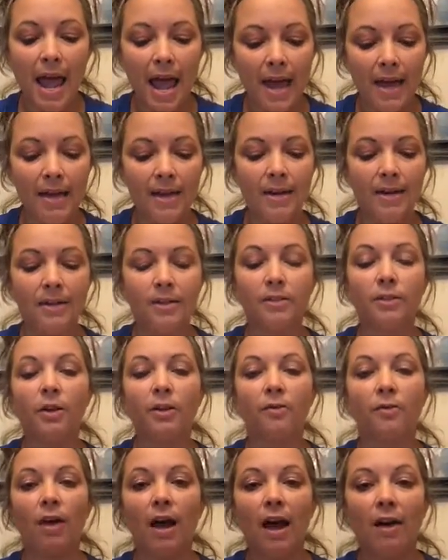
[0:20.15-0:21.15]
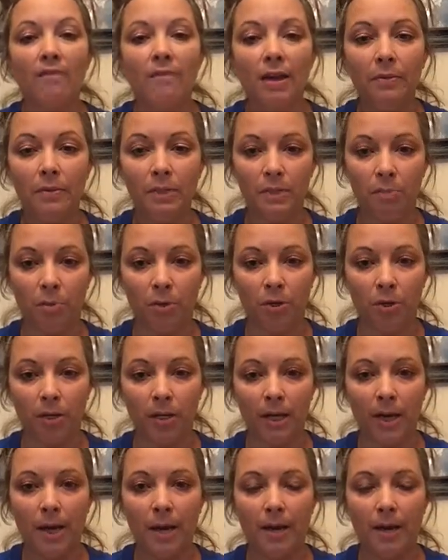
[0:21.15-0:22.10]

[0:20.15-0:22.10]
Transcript: And so I found this book,